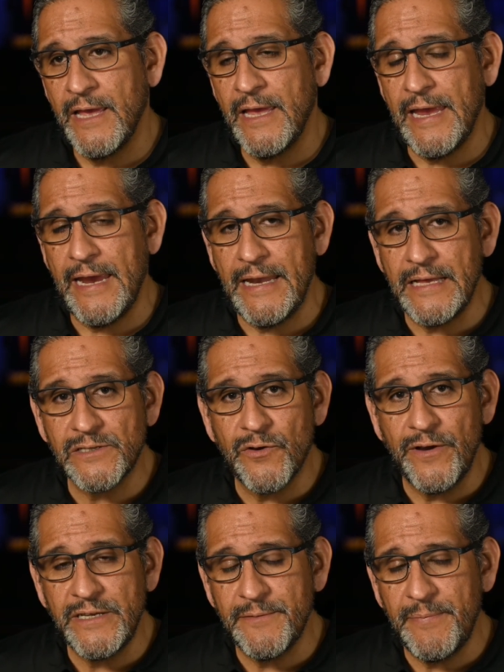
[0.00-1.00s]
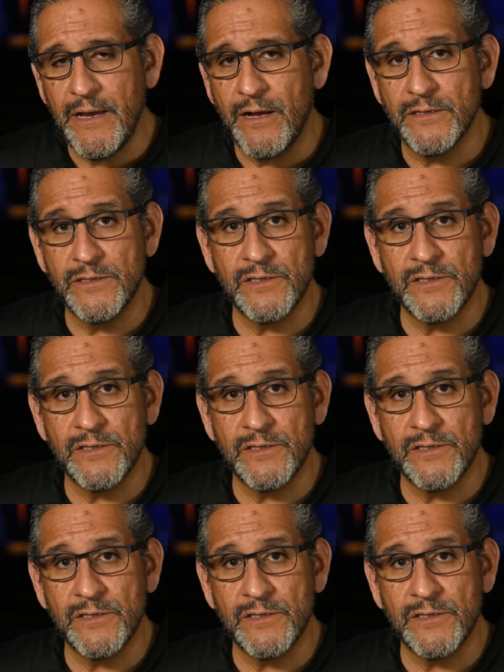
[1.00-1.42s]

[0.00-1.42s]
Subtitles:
It is going to be on